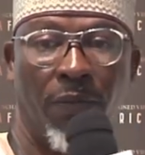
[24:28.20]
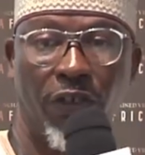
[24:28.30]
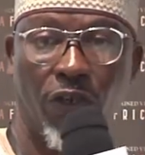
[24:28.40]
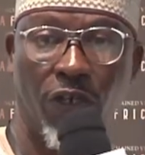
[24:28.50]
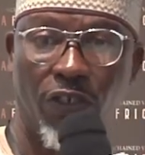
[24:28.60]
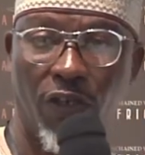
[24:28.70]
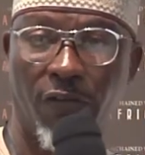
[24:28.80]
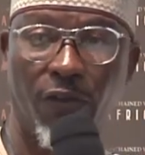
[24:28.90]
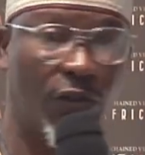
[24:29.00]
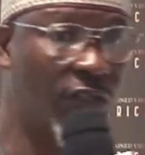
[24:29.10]

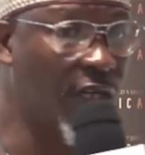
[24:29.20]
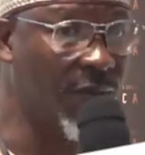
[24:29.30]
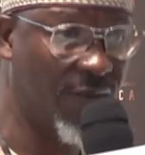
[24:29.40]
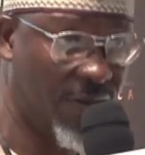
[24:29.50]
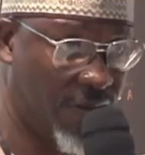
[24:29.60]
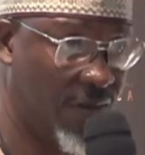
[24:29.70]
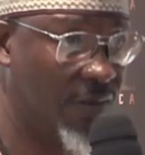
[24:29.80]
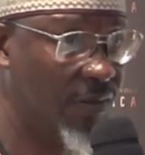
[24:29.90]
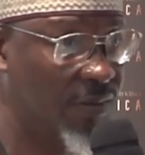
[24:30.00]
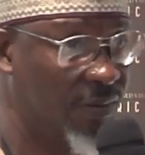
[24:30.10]
Majority of those clips
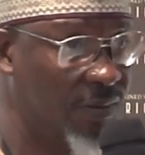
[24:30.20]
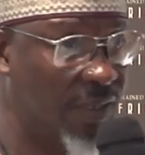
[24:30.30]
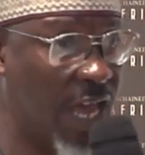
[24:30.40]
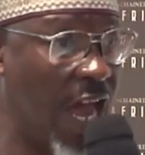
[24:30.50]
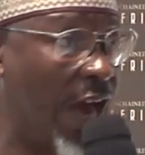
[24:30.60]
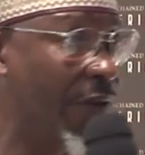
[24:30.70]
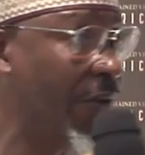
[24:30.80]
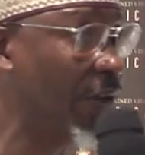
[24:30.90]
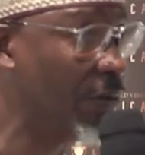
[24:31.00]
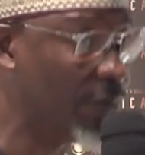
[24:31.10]

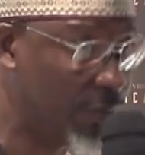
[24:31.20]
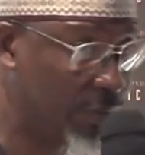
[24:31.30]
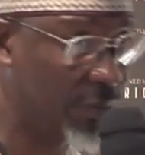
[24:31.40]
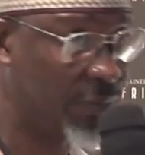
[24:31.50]
are real.